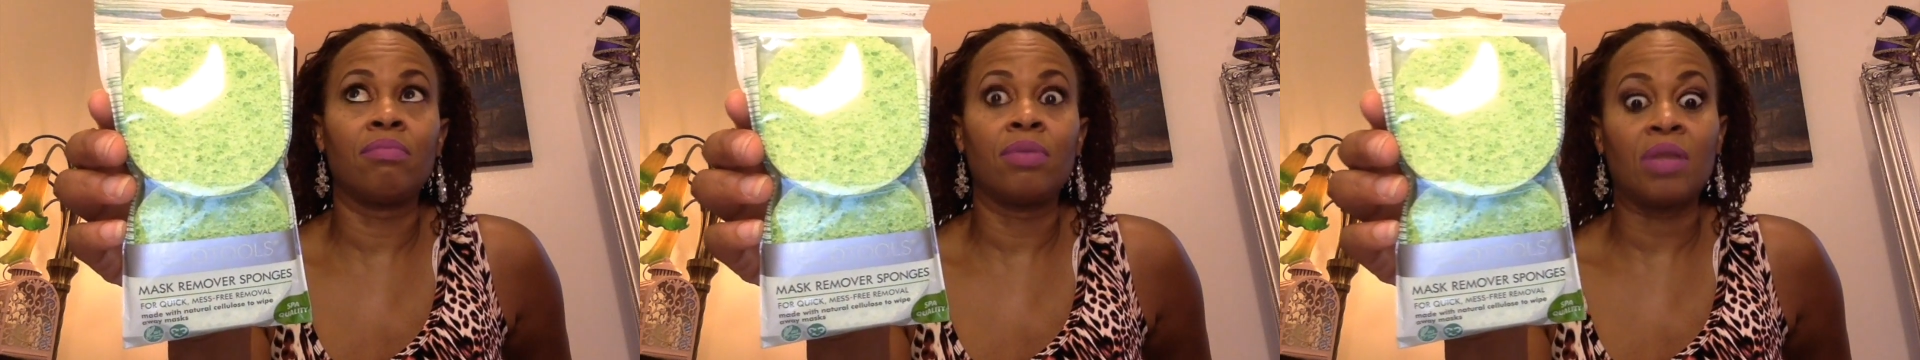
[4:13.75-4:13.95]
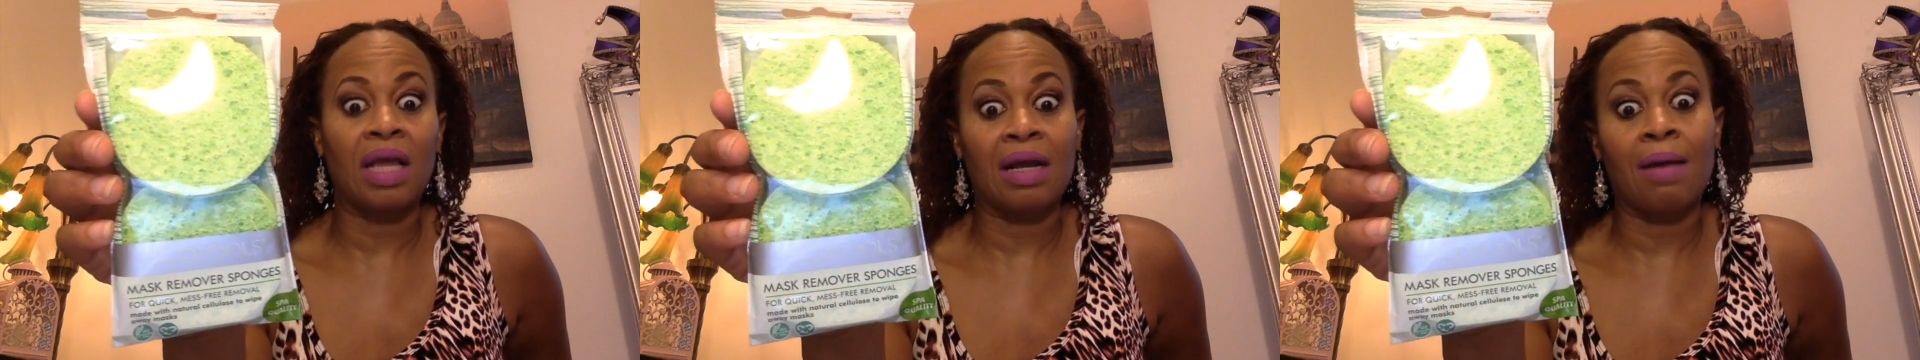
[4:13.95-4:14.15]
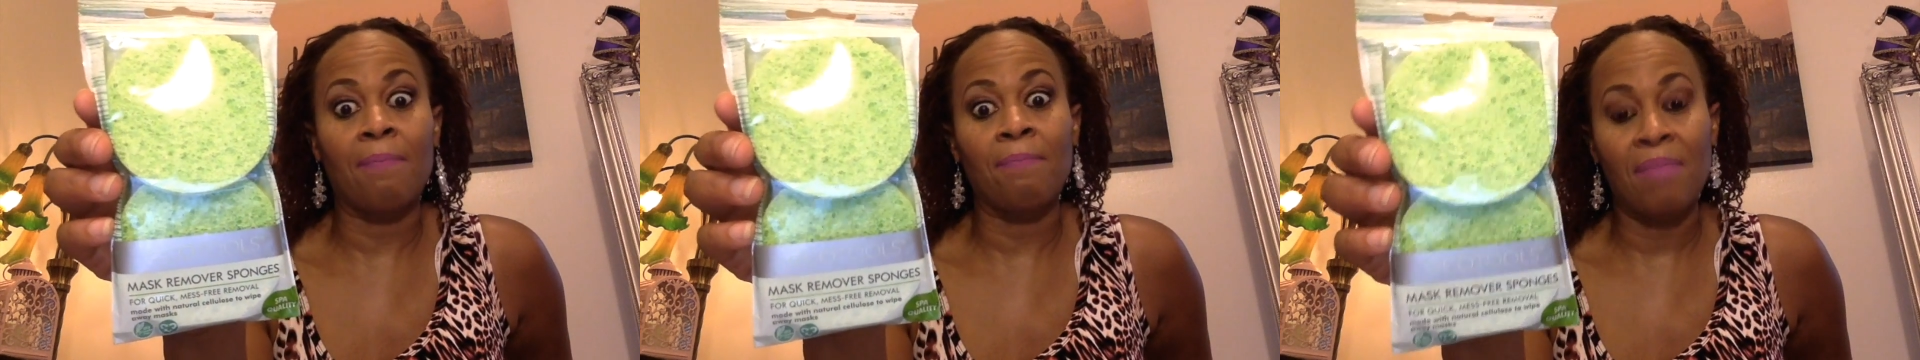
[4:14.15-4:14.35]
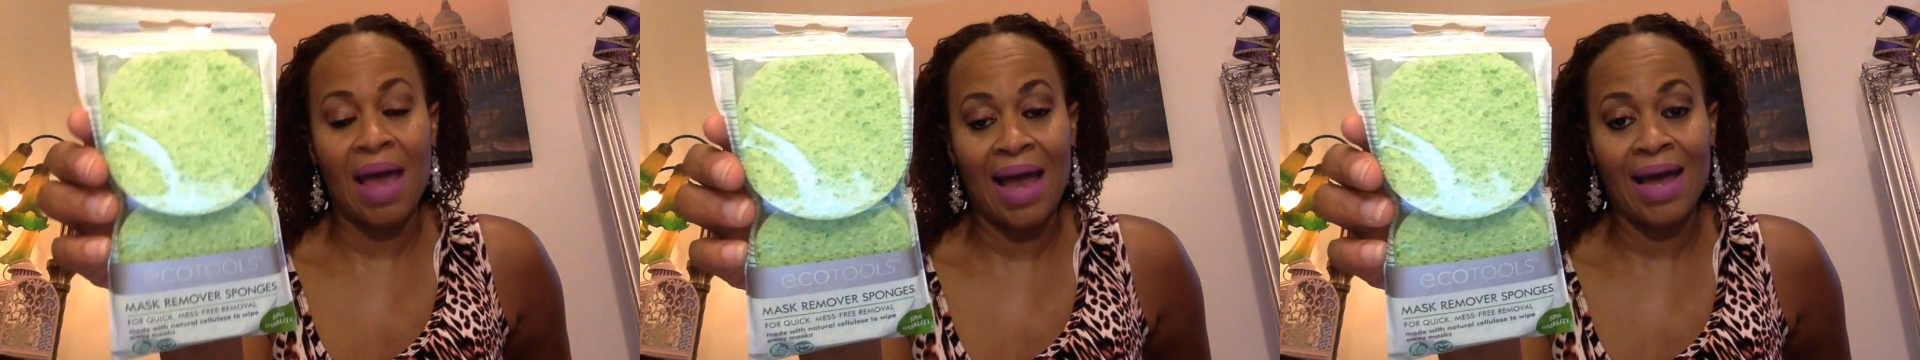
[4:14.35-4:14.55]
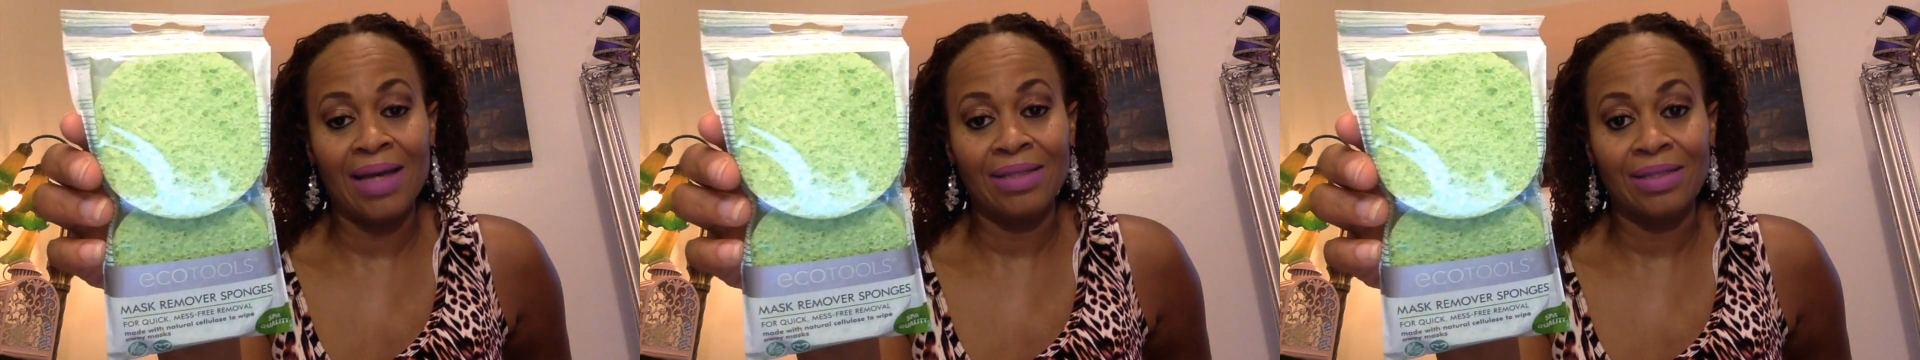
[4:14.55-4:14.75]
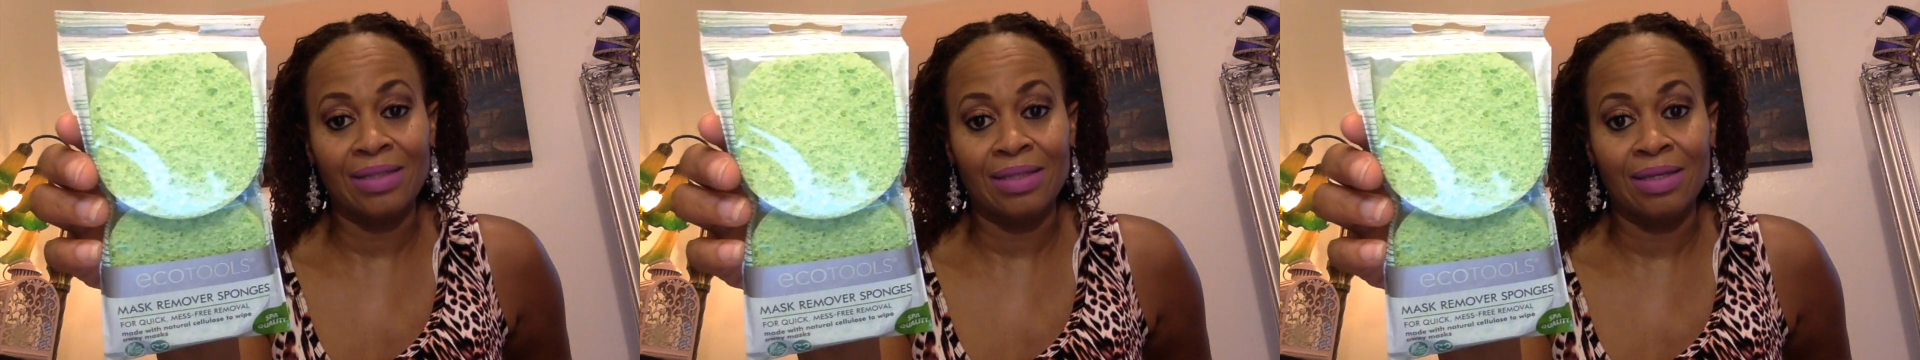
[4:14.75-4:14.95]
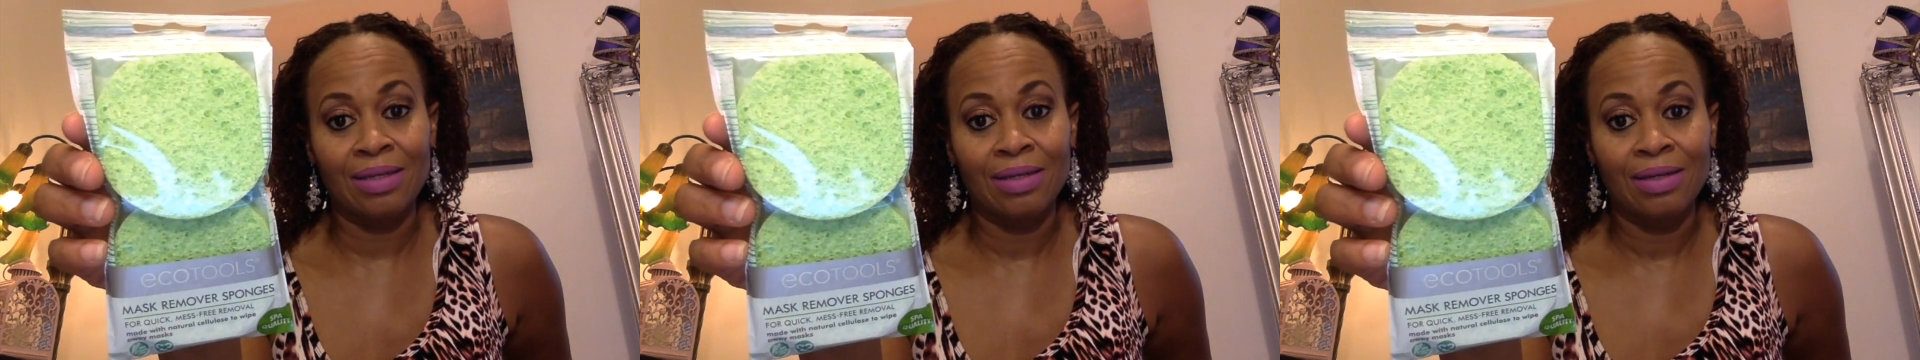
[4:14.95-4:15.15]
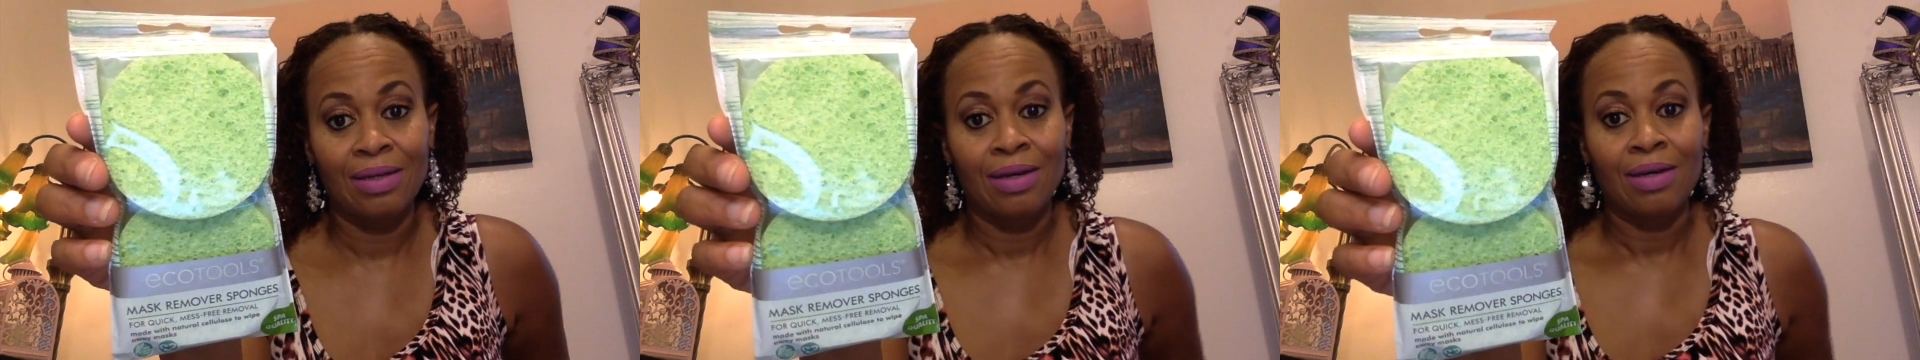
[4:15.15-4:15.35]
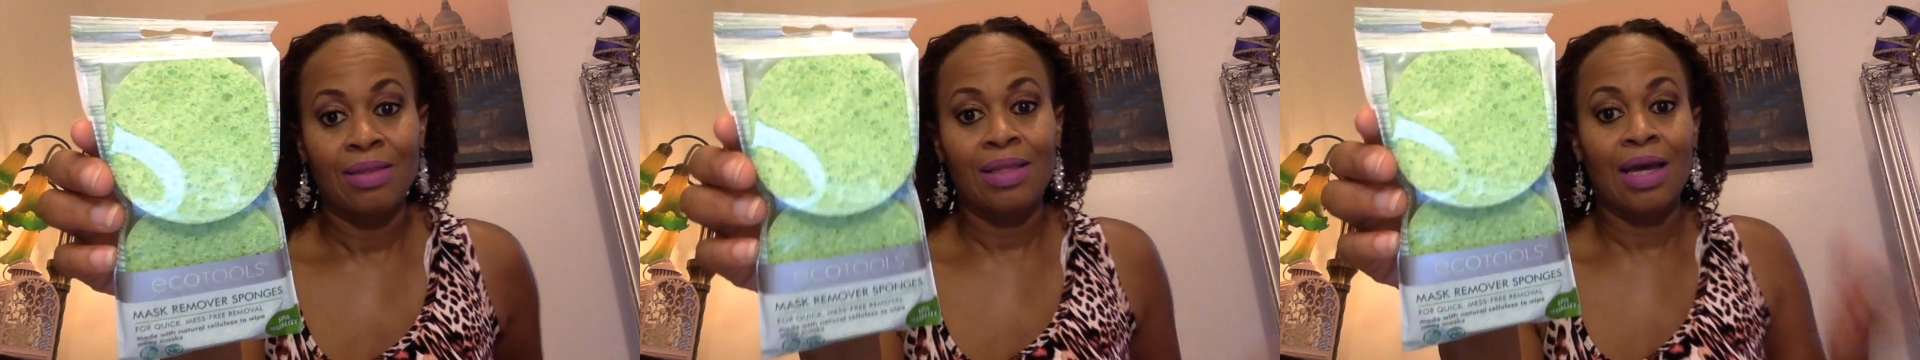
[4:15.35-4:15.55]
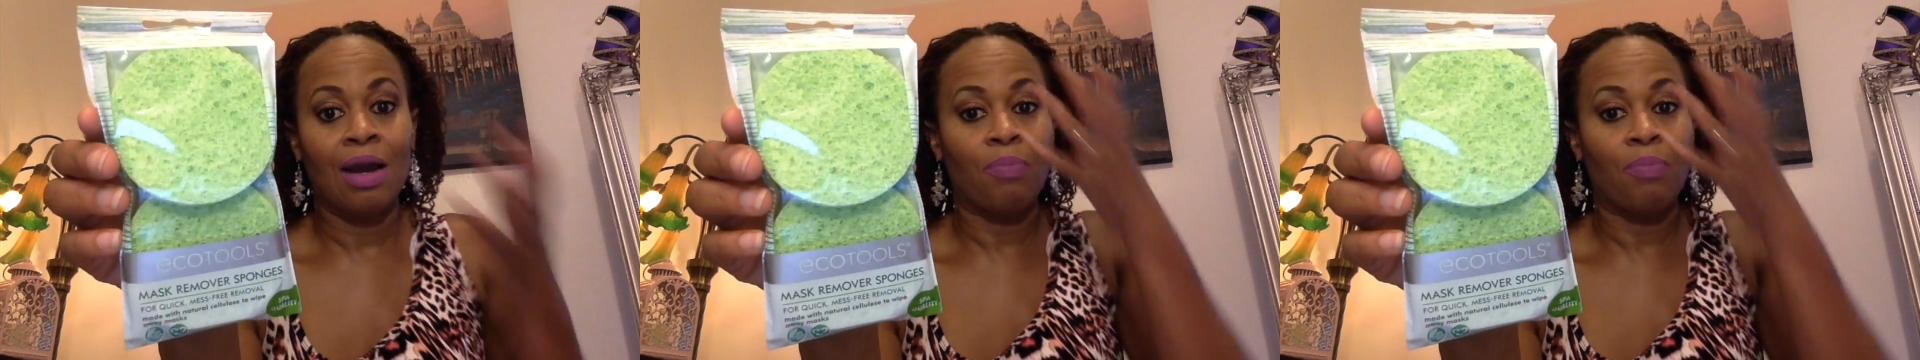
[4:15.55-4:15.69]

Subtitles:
mask that